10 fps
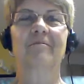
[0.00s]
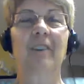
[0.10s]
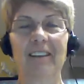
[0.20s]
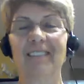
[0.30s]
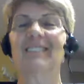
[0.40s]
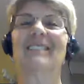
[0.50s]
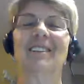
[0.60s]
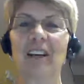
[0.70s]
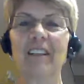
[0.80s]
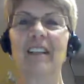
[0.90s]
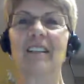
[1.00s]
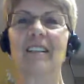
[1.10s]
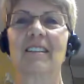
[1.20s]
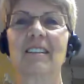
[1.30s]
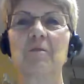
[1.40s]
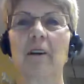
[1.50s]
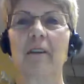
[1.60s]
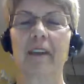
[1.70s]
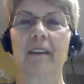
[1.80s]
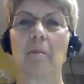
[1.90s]
fun, enlightening to see what
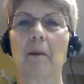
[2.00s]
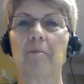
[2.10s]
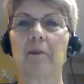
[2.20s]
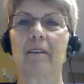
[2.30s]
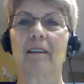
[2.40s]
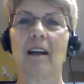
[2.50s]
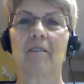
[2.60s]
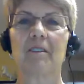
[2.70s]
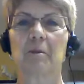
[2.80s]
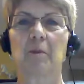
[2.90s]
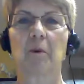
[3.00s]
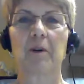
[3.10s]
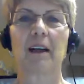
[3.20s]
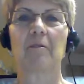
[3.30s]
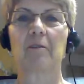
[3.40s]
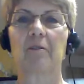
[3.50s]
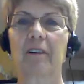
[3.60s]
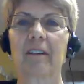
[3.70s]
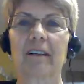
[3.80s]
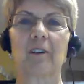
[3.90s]
they come up with and how it's reported out over
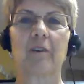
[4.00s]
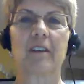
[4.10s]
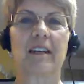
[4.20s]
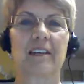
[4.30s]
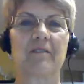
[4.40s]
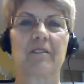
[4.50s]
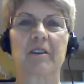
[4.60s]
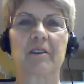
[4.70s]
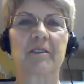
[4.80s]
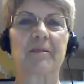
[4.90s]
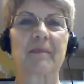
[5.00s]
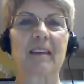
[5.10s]
the next few years.